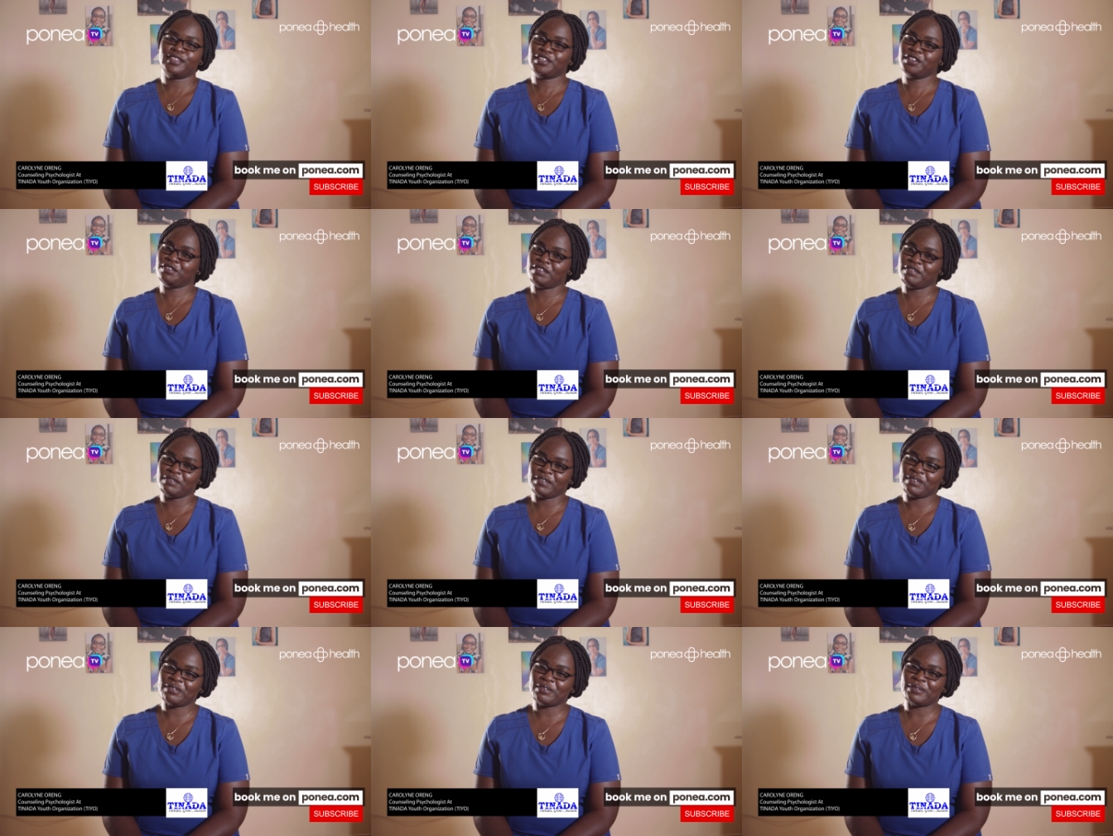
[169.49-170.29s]
Thank you
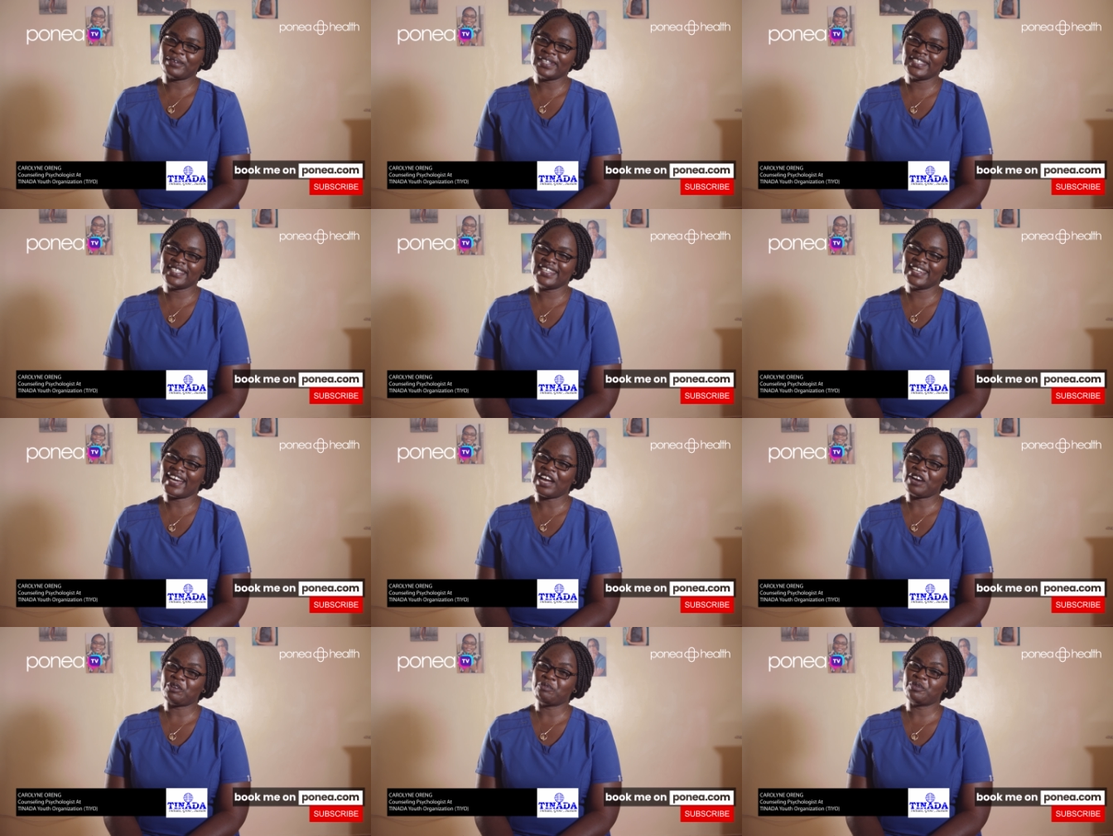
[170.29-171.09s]
everyone for watching.
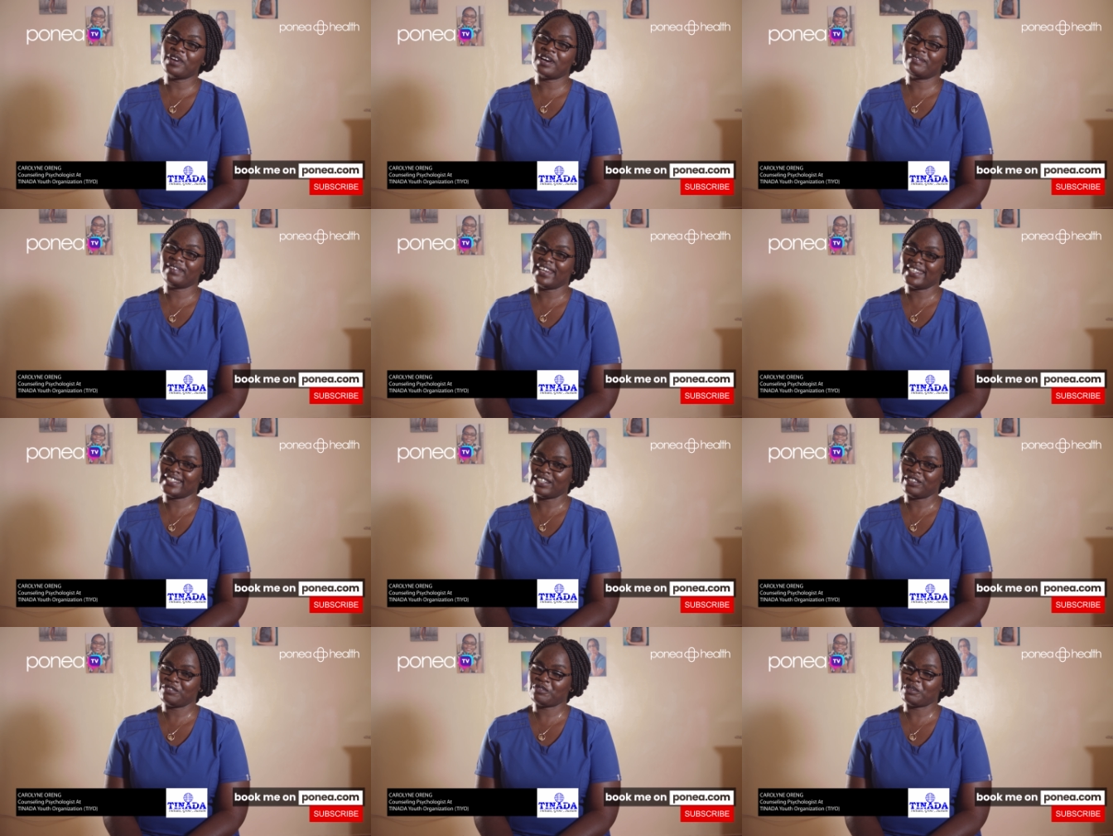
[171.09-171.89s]
I hope you have
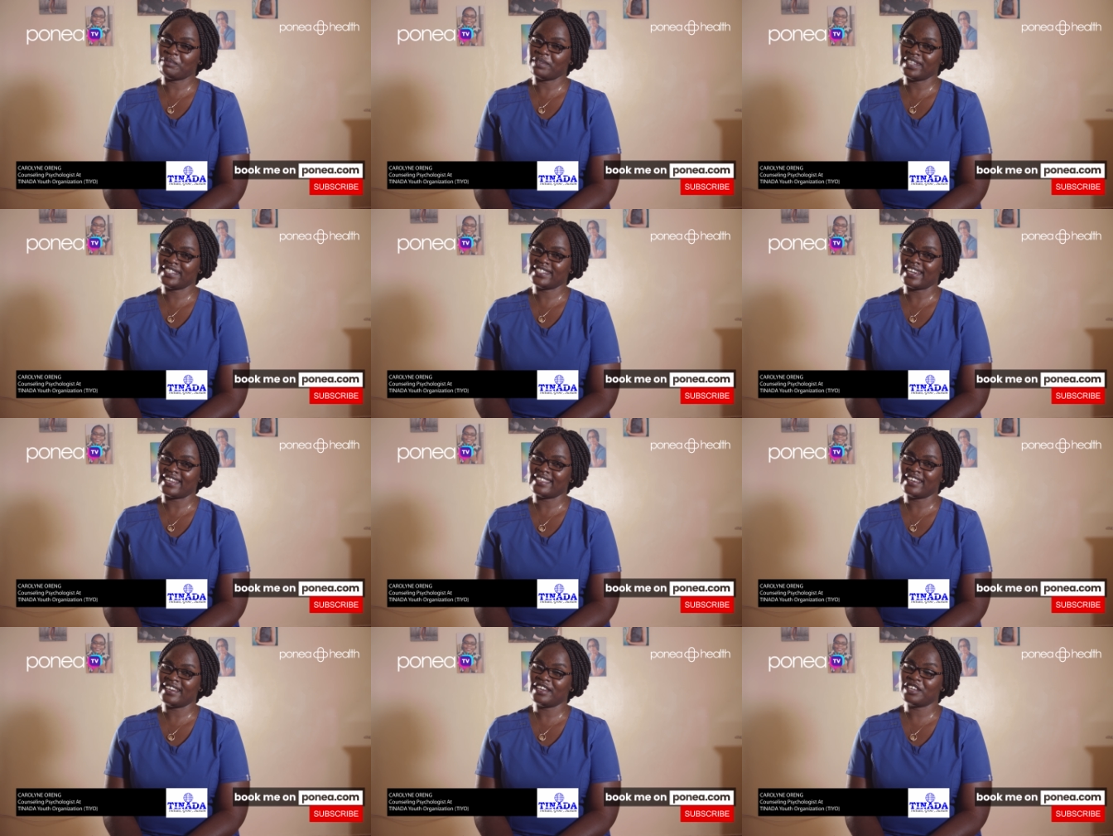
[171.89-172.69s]
learned a lot from each
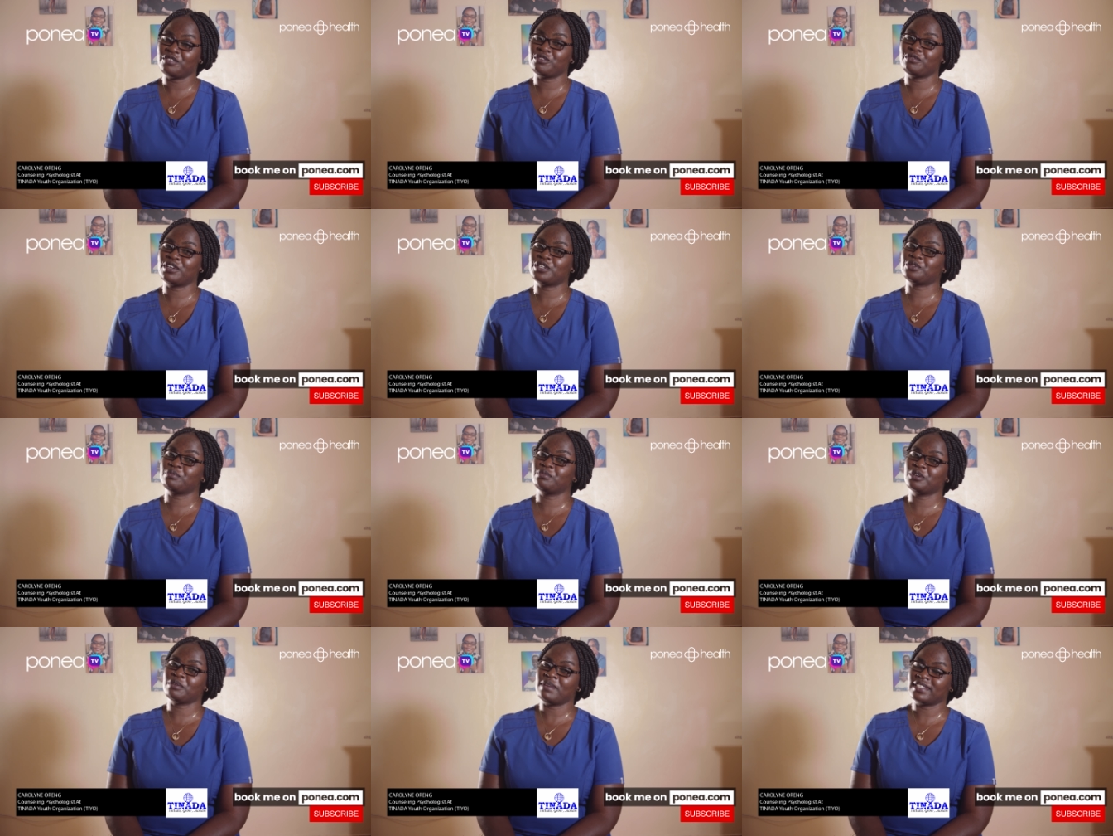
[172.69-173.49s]
other. If you want to
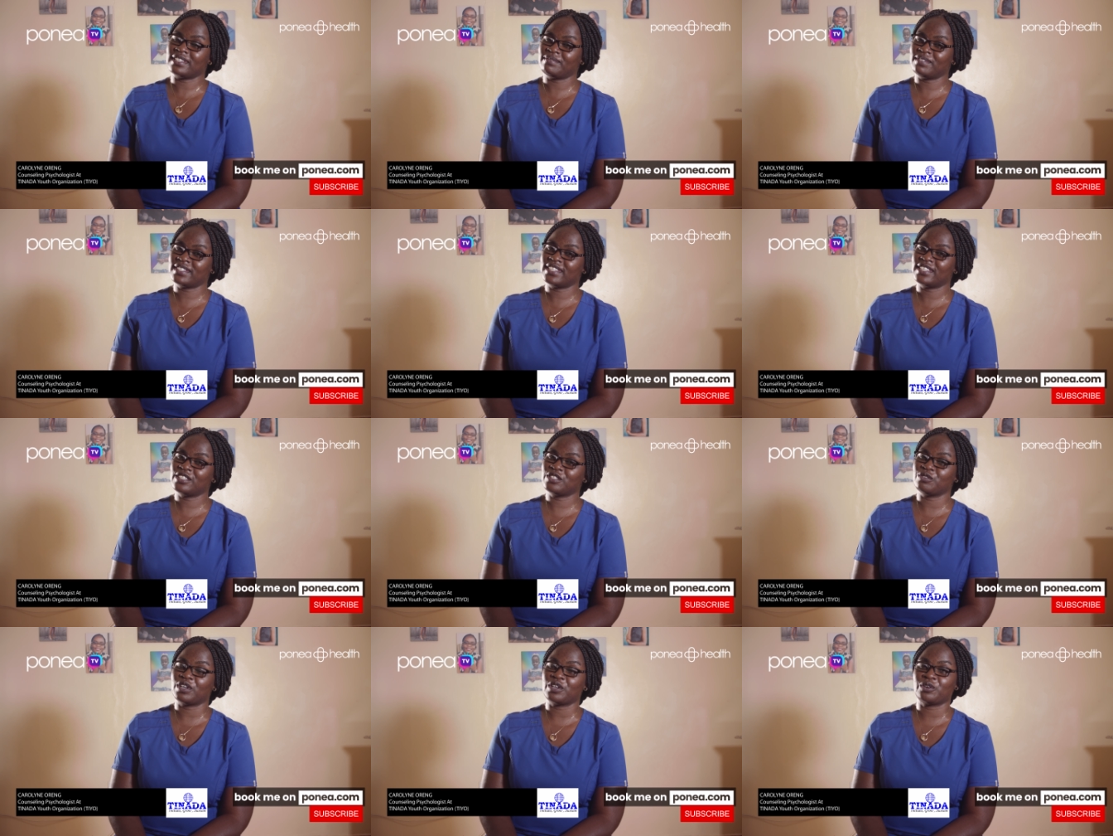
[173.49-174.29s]
book my
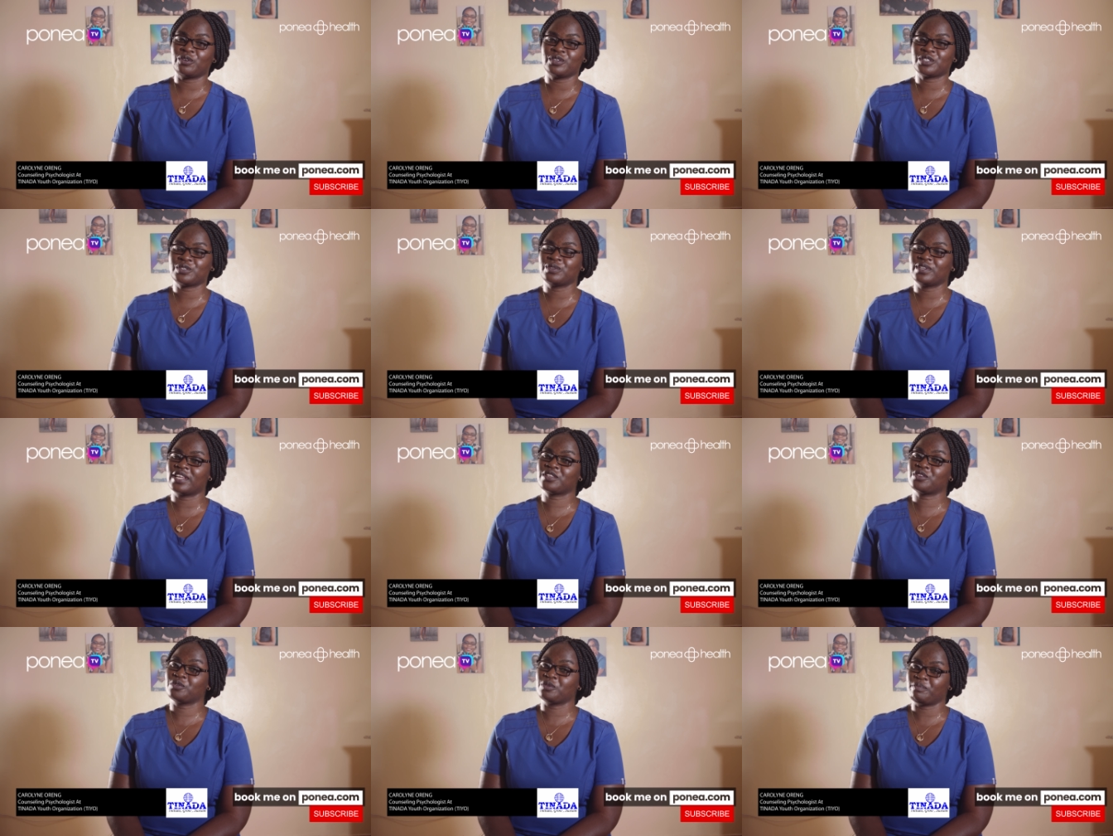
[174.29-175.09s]
services, you can always do
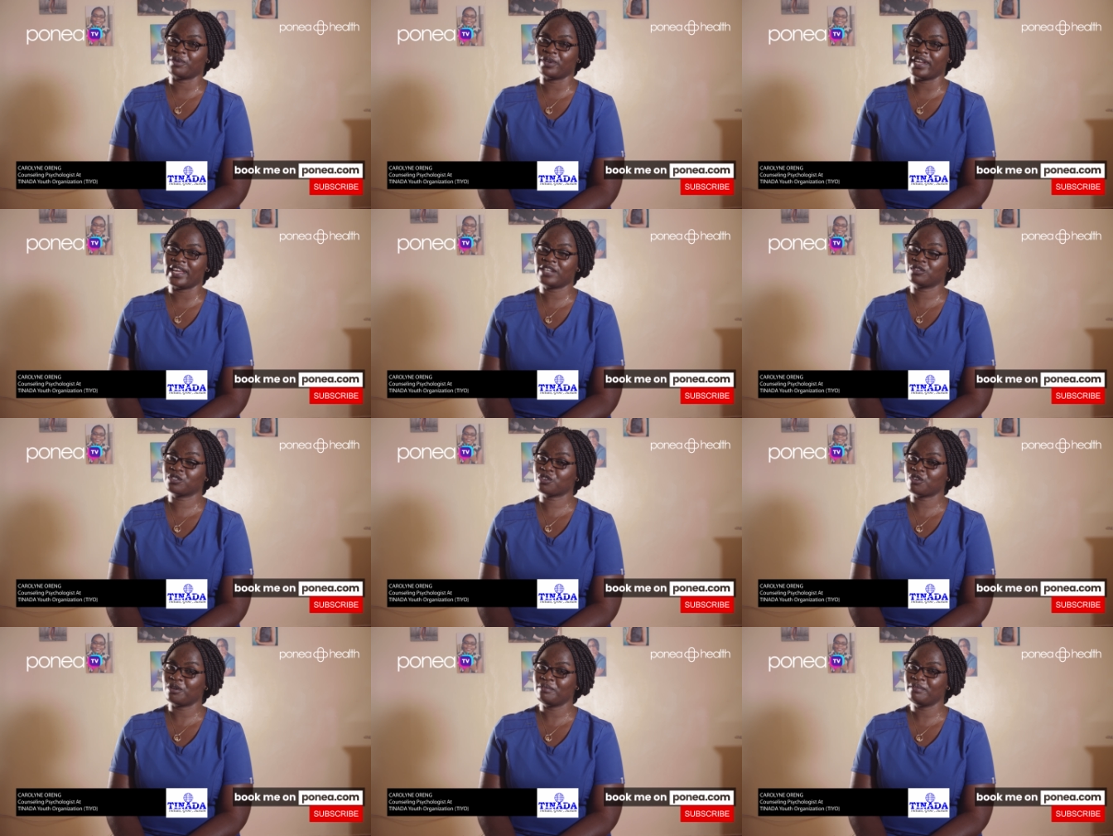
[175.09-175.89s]
that through
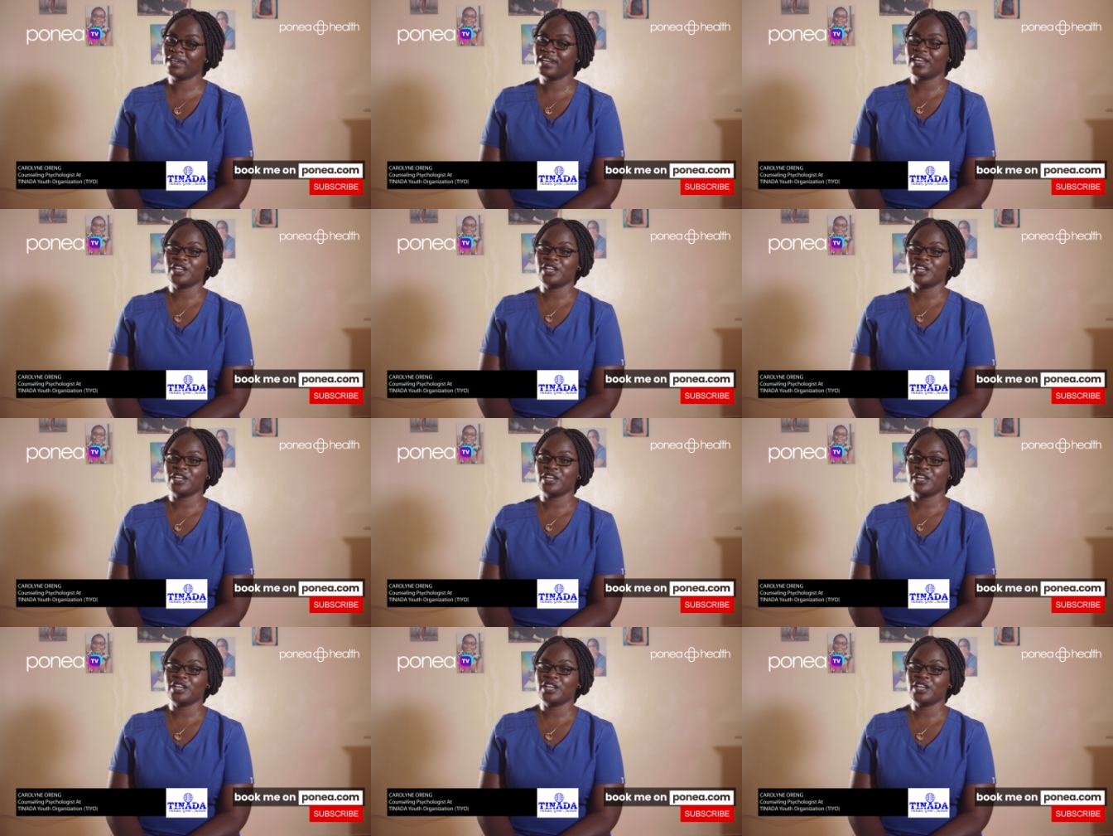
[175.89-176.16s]
ponea.com.